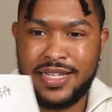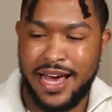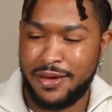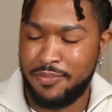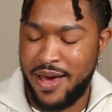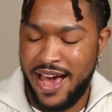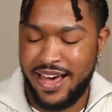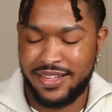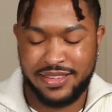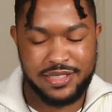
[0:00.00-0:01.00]

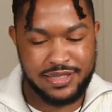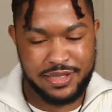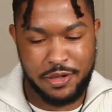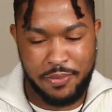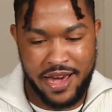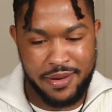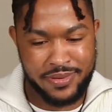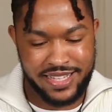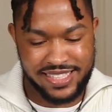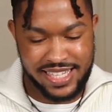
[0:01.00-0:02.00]
this little
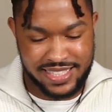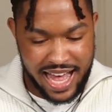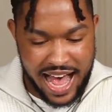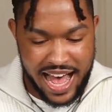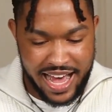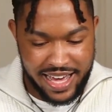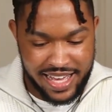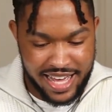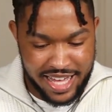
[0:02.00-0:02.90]
paper that says, "Hi,